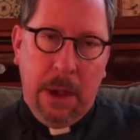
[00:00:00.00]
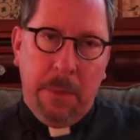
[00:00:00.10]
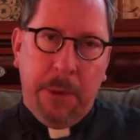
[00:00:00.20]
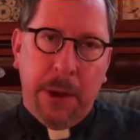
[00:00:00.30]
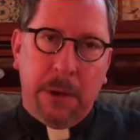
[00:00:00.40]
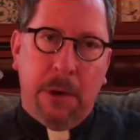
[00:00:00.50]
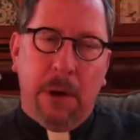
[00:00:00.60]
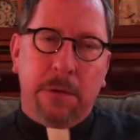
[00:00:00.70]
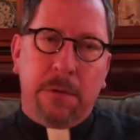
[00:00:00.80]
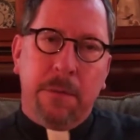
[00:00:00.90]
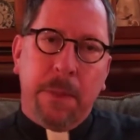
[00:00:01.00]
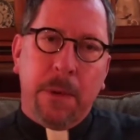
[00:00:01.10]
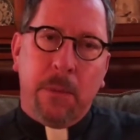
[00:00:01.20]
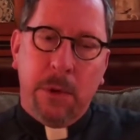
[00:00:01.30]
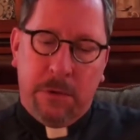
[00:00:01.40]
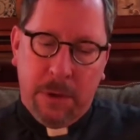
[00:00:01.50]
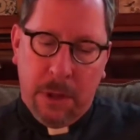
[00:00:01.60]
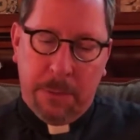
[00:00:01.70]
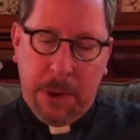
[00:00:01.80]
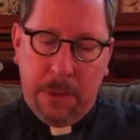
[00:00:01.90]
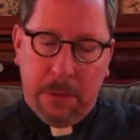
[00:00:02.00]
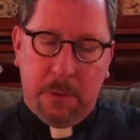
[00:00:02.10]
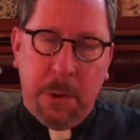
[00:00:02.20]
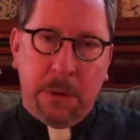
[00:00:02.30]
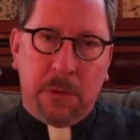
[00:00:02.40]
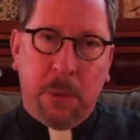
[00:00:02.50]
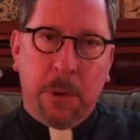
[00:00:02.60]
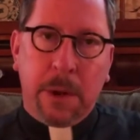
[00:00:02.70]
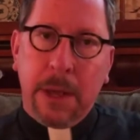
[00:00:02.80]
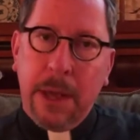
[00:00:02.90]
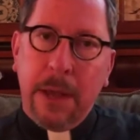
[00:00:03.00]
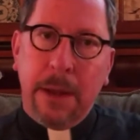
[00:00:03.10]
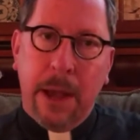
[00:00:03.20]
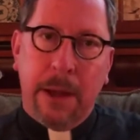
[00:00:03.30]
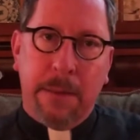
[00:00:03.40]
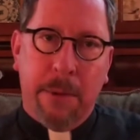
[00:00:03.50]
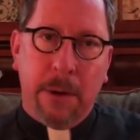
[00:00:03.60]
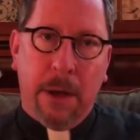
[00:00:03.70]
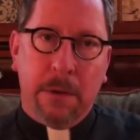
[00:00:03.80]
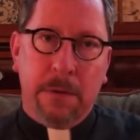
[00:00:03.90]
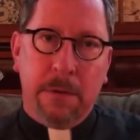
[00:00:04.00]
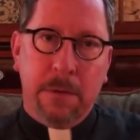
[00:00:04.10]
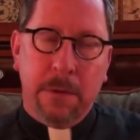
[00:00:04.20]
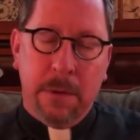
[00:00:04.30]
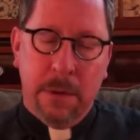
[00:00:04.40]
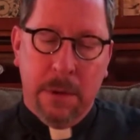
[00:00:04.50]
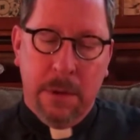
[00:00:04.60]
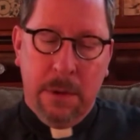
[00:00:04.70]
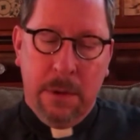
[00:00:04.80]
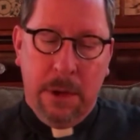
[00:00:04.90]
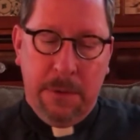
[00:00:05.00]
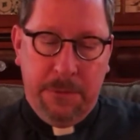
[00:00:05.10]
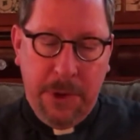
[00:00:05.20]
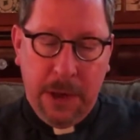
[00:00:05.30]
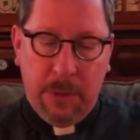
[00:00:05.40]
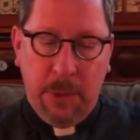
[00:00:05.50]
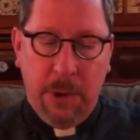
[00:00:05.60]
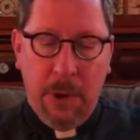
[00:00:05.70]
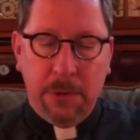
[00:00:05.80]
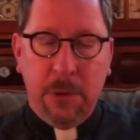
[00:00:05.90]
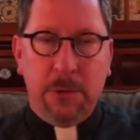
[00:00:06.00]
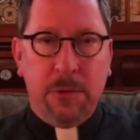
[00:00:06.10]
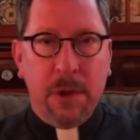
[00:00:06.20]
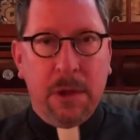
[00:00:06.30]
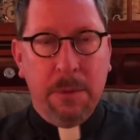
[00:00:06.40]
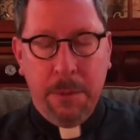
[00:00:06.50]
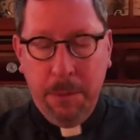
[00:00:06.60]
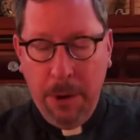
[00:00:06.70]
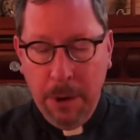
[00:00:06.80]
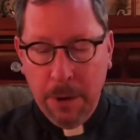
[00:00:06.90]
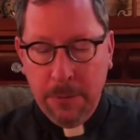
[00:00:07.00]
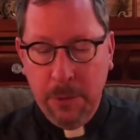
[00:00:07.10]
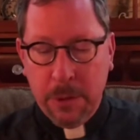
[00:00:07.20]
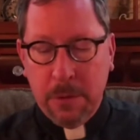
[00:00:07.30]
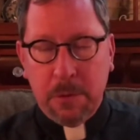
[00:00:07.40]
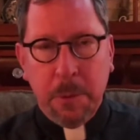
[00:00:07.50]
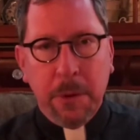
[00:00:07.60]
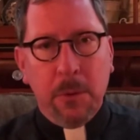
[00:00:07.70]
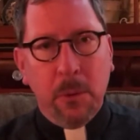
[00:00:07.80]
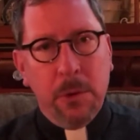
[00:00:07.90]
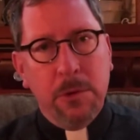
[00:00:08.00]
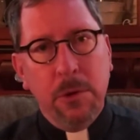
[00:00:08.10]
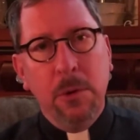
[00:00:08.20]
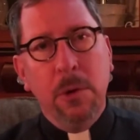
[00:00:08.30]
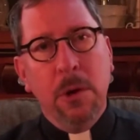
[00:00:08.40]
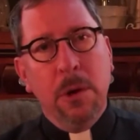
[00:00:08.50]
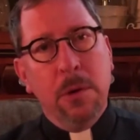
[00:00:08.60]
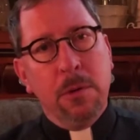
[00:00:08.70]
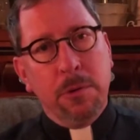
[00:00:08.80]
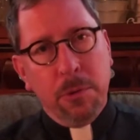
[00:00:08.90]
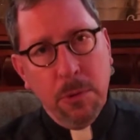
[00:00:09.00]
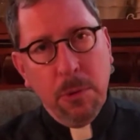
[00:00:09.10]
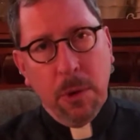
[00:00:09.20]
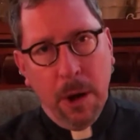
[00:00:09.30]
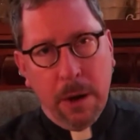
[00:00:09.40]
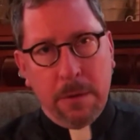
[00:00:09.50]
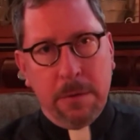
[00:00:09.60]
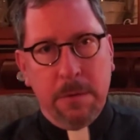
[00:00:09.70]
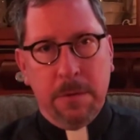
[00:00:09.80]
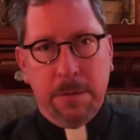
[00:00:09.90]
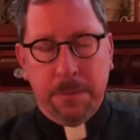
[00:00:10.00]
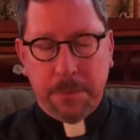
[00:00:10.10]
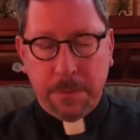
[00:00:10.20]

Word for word: At Pentecost, we celebrate the Spirit's work in and among us. In faith, we also seek to be part of what the Spirit would do through us.